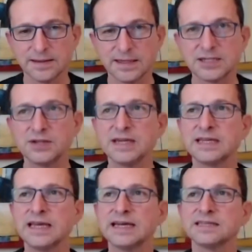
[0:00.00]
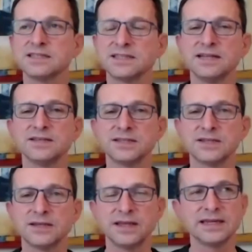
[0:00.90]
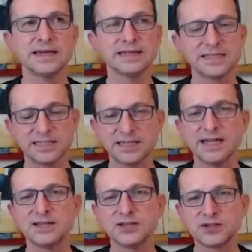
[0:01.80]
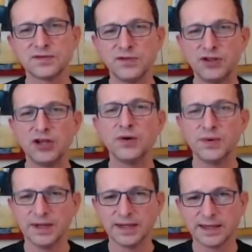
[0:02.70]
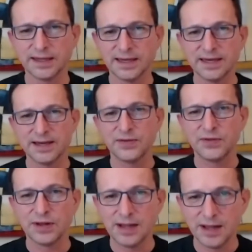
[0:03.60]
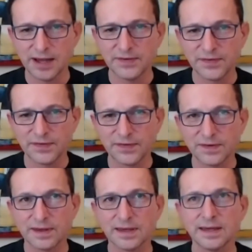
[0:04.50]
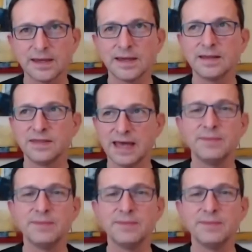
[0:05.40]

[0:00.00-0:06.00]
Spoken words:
So they get a sense of knowing that life, they're